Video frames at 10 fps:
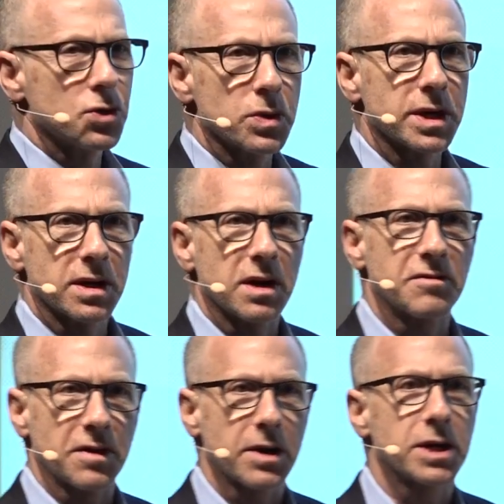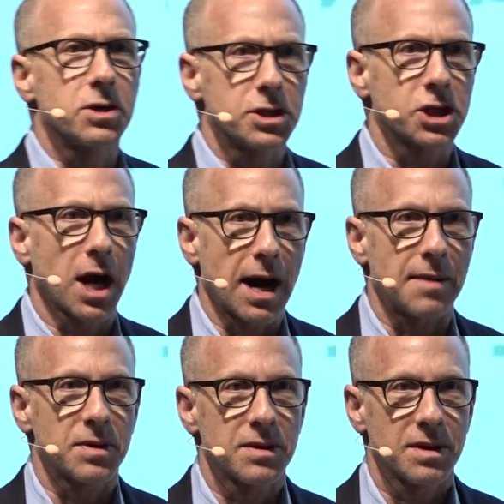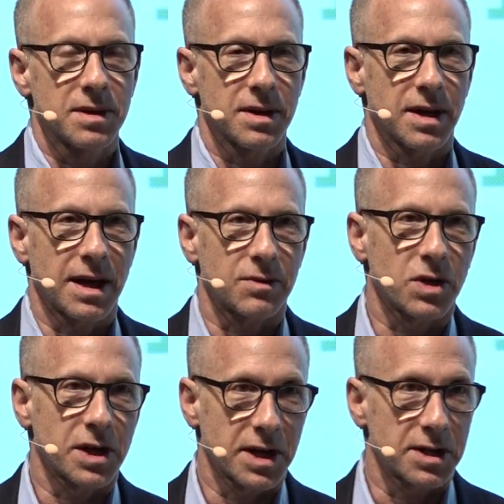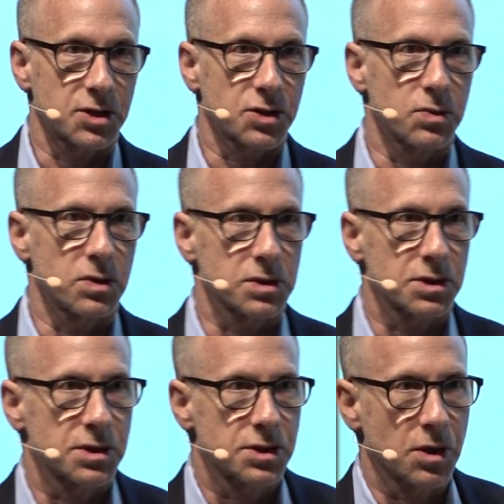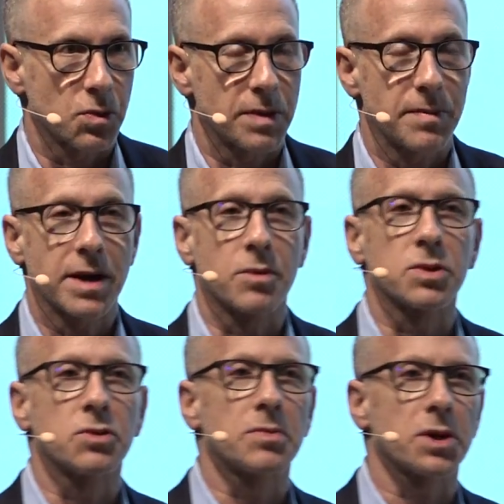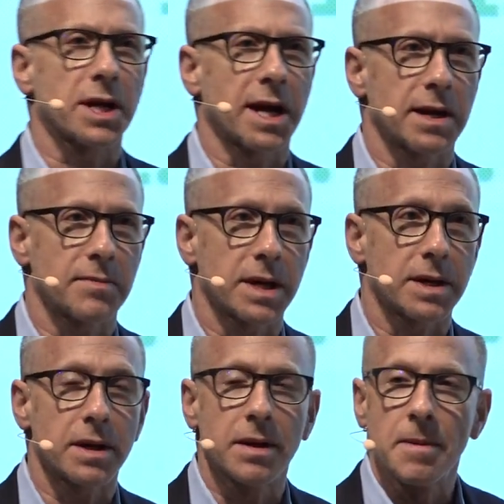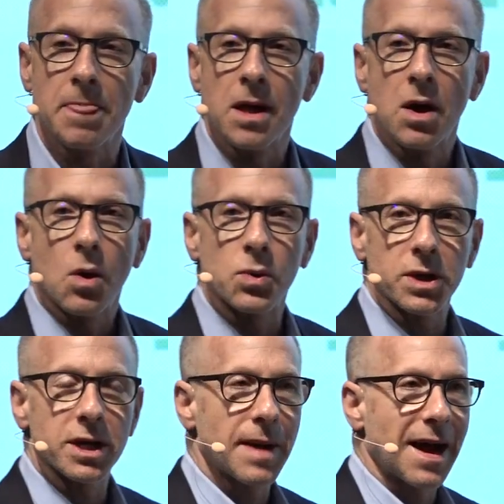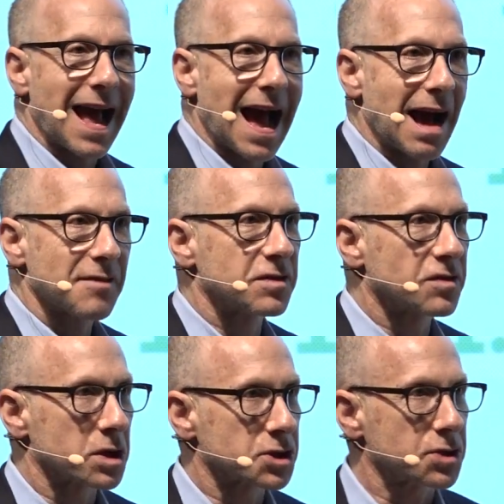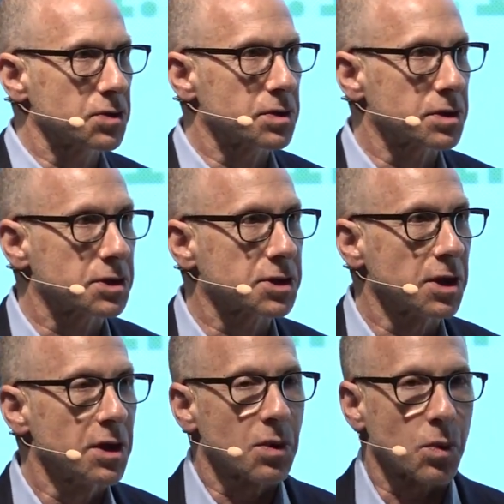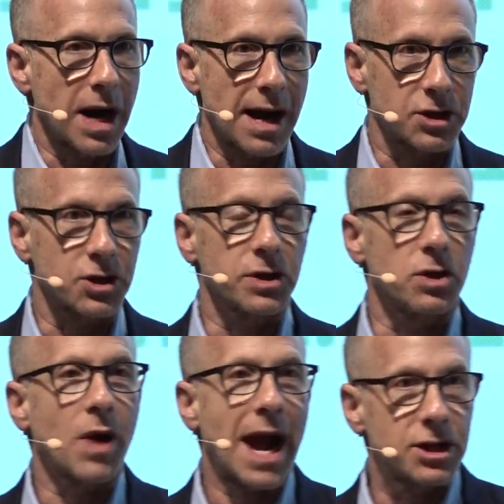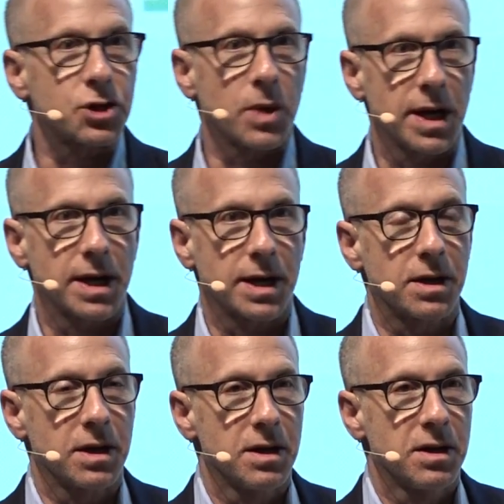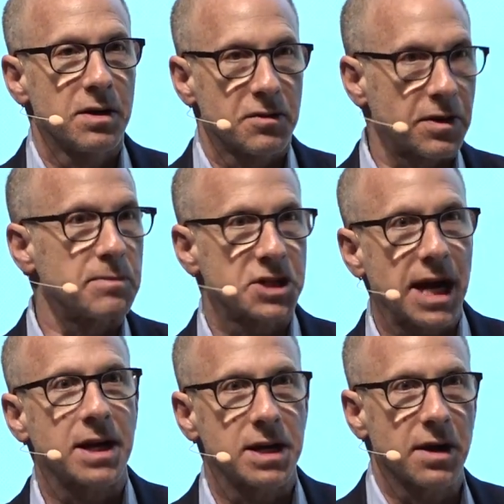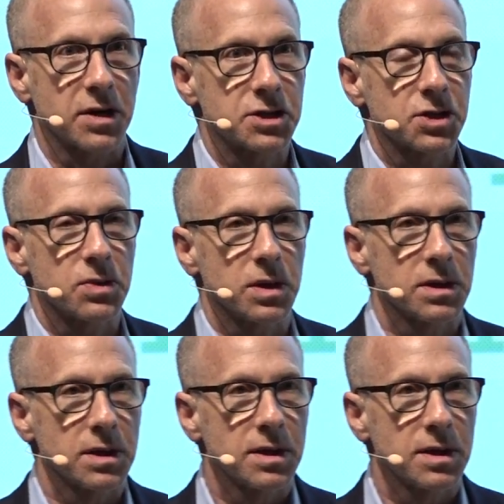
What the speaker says: doing a very good job at running its schools. So when Mayor Bloomberg came in, only about half of our students were actually graduating from secondary school.